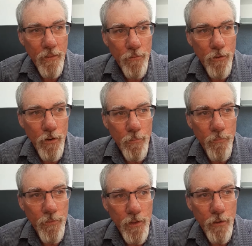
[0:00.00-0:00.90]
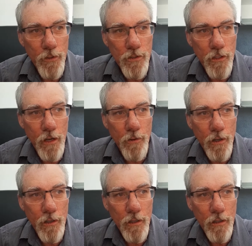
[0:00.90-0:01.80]
from originally they
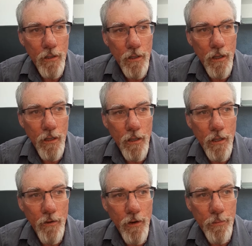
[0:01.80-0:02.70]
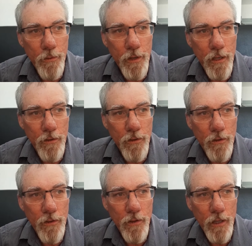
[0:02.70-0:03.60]
were they were up around
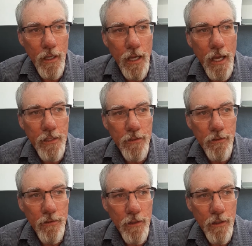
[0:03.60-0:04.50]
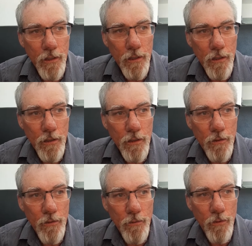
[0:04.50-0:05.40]
eight,
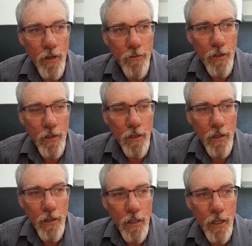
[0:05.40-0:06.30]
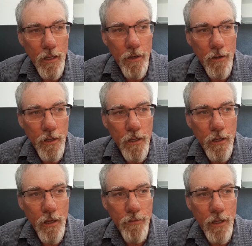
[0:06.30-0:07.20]
whatever, and they
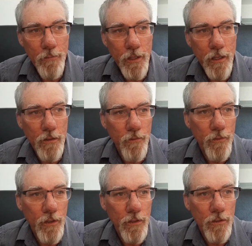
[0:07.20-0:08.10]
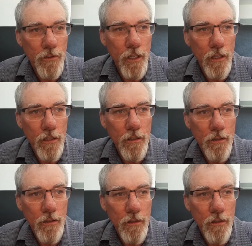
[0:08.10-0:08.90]
have come down steadily